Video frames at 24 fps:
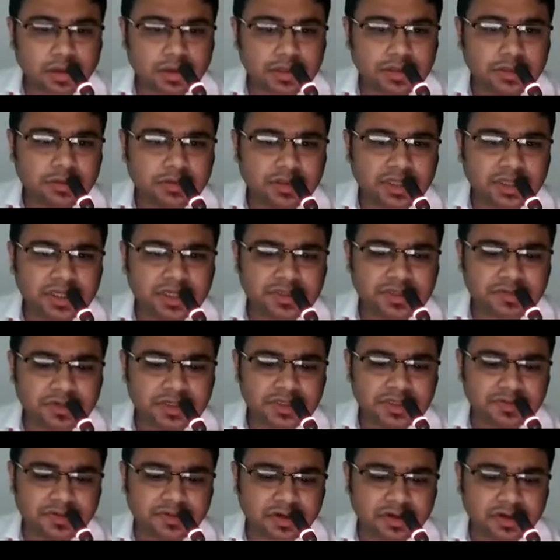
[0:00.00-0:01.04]
So this
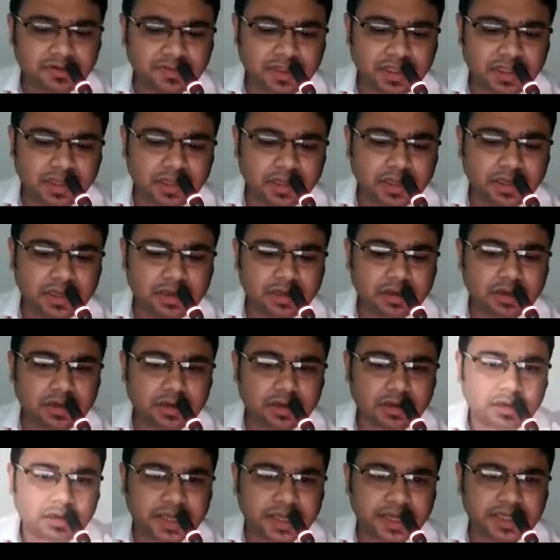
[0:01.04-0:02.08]
was one of the
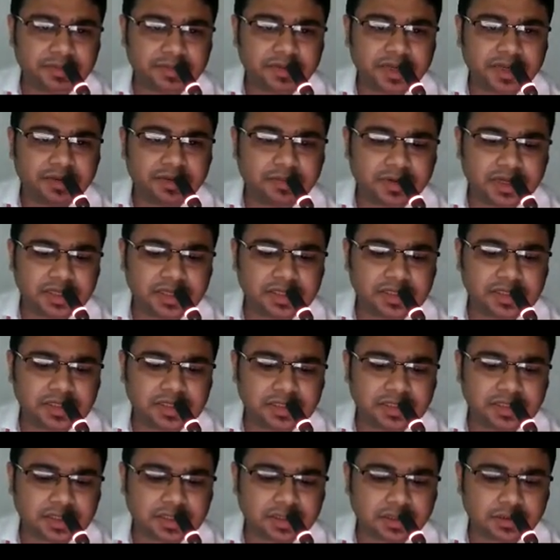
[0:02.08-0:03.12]

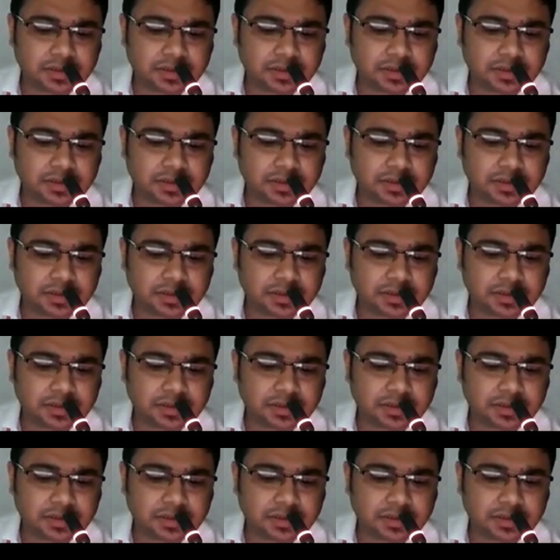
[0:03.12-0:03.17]
experiments